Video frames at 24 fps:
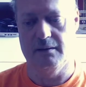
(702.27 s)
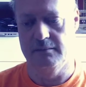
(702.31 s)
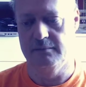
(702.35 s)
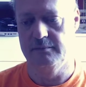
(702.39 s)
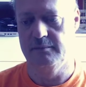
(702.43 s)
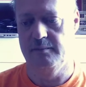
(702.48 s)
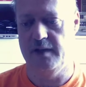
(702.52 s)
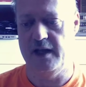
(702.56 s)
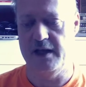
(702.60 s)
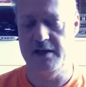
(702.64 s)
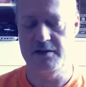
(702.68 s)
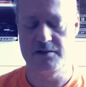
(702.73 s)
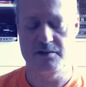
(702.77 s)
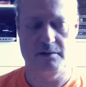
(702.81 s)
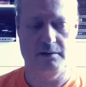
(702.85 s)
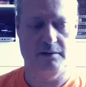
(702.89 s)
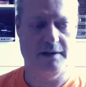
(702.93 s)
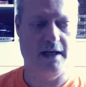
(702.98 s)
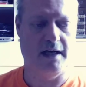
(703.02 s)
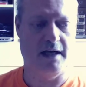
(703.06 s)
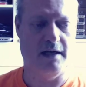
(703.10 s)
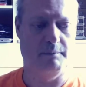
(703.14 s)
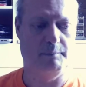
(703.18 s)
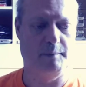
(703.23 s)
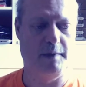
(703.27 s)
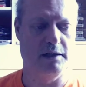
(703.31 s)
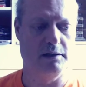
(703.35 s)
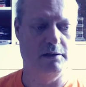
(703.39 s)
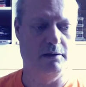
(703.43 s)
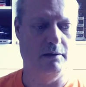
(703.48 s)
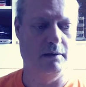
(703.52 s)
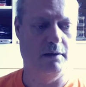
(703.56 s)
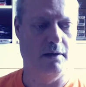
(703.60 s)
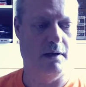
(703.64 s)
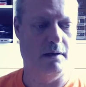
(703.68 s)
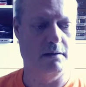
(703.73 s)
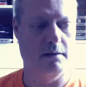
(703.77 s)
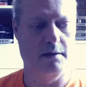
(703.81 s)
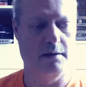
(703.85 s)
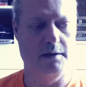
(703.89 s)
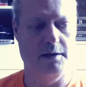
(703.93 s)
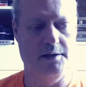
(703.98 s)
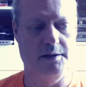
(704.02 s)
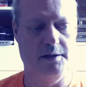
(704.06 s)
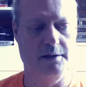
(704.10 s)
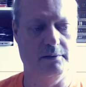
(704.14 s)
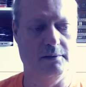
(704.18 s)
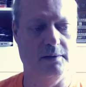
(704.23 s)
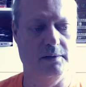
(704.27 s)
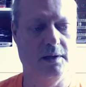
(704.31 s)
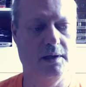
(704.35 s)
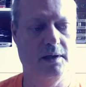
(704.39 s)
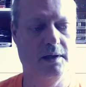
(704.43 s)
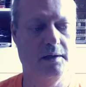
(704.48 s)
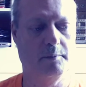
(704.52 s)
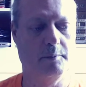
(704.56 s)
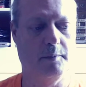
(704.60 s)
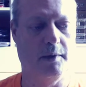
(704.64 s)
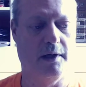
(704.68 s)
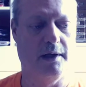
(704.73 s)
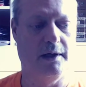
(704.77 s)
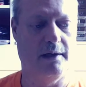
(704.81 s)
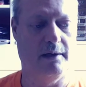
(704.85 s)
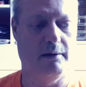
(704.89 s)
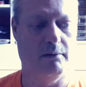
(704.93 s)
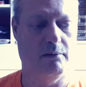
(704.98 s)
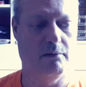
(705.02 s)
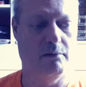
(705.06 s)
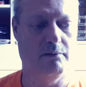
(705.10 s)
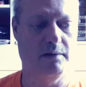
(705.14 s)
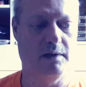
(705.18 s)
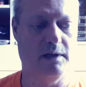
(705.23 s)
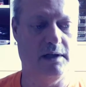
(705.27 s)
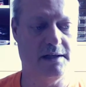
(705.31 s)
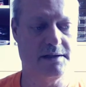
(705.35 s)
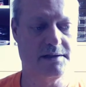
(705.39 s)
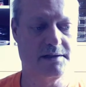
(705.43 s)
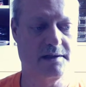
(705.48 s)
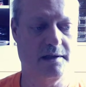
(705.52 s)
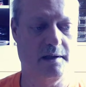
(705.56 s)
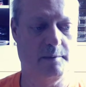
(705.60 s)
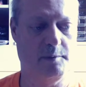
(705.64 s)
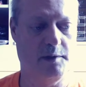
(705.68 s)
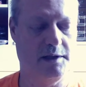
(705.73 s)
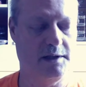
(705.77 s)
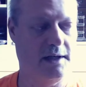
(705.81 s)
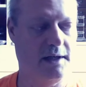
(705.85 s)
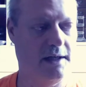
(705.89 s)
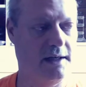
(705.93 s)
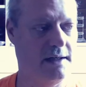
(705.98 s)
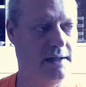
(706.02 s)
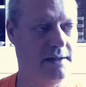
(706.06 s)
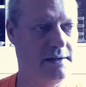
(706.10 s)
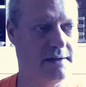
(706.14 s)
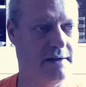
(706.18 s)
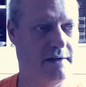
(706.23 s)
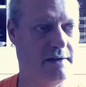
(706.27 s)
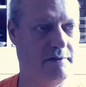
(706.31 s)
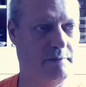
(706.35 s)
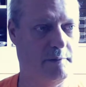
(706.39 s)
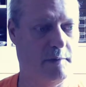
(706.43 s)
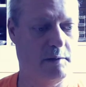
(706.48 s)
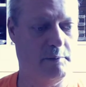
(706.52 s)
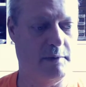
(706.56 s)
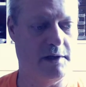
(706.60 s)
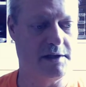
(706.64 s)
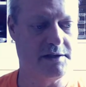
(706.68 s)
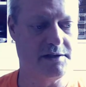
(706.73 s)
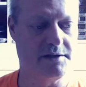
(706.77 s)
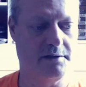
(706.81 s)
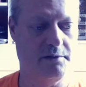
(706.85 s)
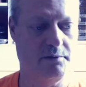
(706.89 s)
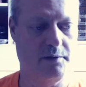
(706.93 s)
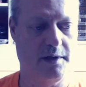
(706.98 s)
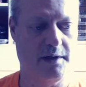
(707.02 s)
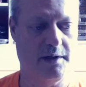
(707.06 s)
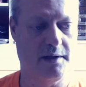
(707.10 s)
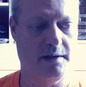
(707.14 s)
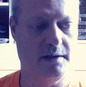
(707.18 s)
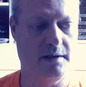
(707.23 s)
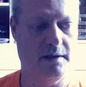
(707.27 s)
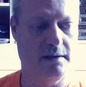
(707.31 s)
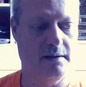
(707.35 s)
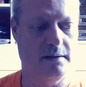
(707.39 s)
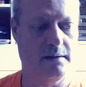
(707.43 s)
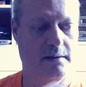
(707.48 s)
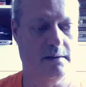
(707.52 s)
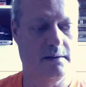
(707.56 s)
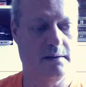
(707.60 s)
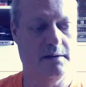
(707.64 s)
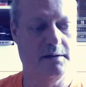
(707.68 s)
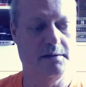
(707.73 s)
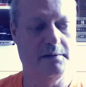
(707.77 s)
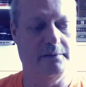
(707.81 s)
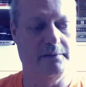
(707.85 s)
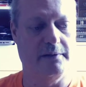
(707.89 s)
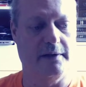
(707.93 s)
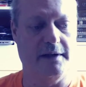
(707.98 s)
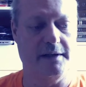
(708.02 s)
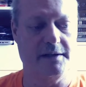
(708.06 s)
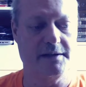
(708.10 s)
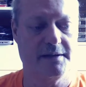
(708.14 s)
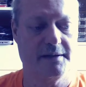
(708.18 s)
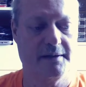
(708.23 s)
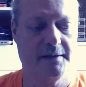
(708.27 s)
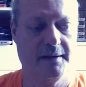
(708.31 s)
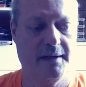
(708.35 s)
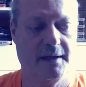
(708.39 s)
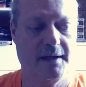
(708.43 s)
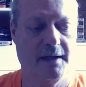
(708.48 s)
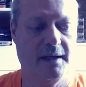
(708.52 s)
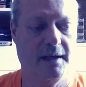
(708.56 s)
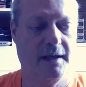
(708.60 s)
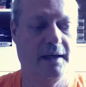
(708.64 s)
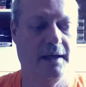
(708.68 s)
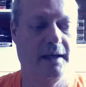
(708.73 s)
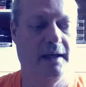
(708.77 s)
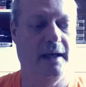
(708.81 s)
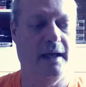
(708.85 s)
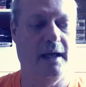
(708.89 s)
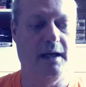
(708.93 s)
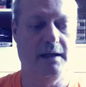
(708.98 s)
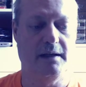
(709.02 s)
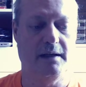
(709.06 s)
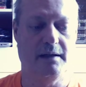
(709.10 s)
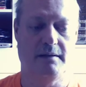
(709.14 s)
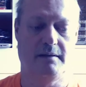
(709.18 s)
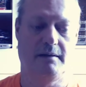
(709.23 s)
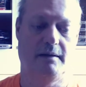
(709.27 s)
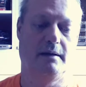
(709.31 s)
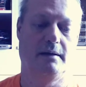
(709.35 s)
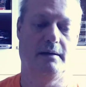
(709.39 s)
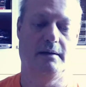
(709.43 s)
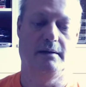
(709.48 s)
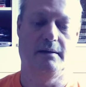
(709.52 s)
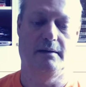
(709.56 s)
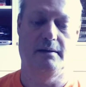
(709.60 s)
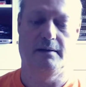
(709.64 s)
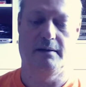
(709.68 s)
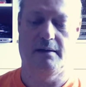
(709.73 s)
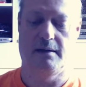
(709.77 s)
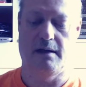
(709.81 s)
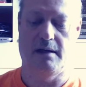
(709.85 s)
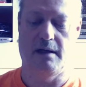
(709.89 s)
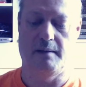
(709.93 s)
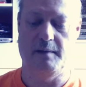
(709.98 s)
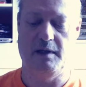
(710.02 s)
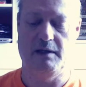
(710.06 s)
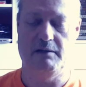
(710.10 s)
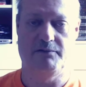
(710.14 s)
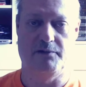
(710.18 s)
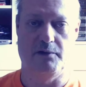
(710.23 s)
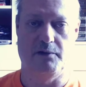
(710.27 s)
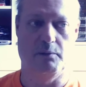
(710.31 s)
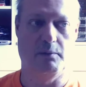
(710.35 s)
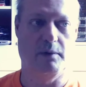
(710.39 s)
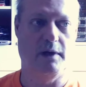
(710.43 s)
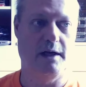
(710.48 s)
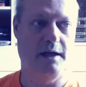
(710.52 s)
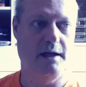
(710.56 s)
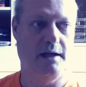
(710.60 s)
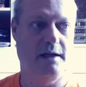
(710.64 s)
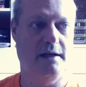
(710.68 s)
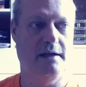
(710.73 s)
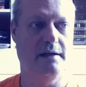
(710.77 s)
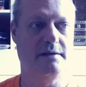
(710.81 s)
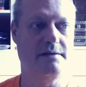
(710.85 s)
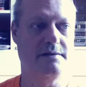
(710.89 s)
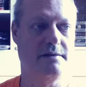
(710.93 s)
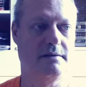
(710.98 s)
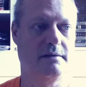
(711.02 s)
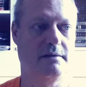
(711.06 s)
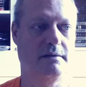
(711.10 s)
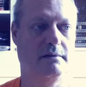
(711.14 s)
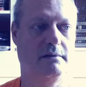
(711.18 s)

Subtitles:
things take me a little longer to do. But over the last couple of days, I've been messing with the device. And I mean, for what it is,